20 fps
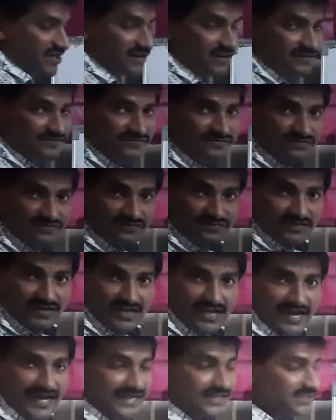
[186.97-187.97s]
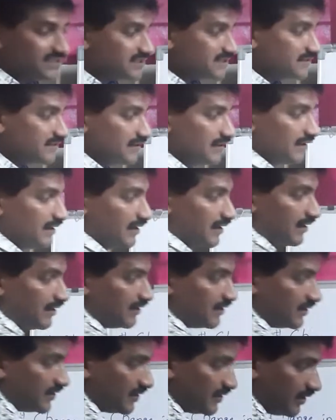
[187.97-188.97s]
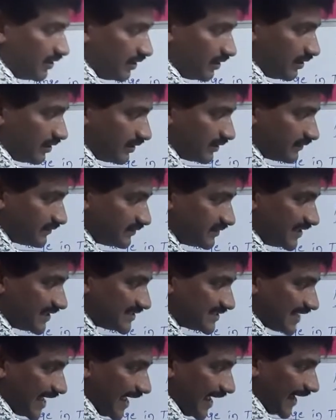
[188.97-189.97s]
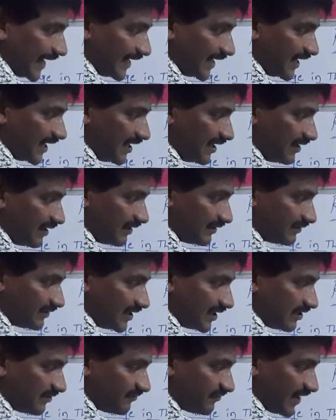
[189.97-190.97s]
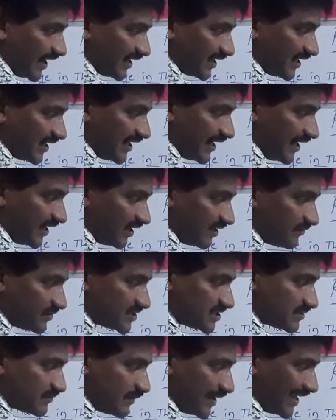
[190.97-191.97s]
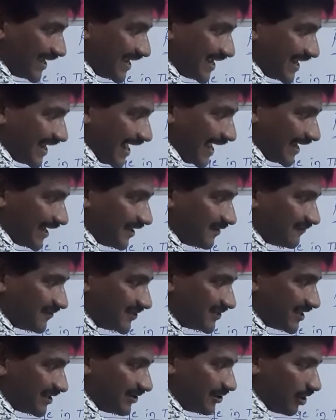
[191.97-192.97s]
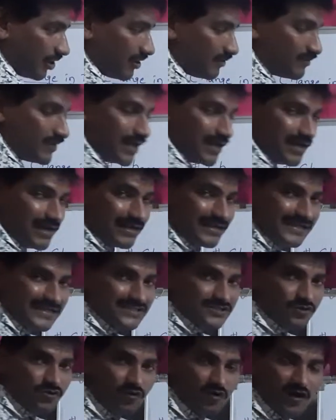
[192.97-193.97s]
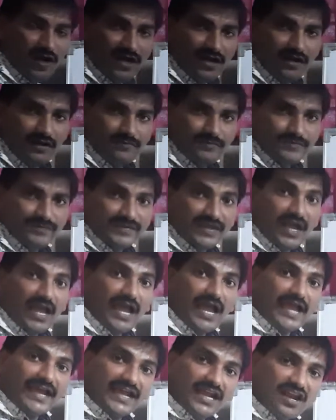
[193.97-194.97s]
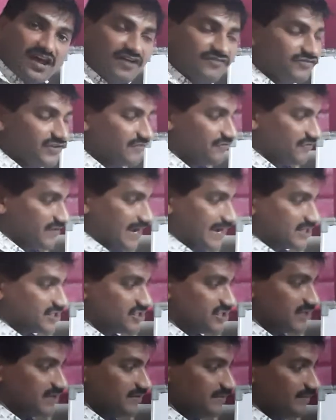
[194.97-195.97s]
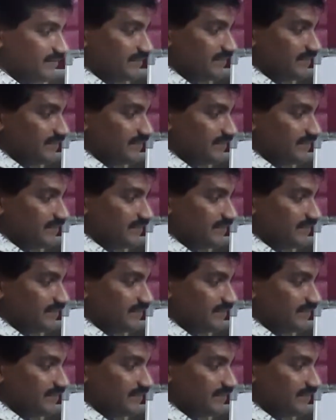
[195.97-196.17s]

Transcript: of light. This angle, the refracted light ray which is making an angle with the normal is called angle of refraction.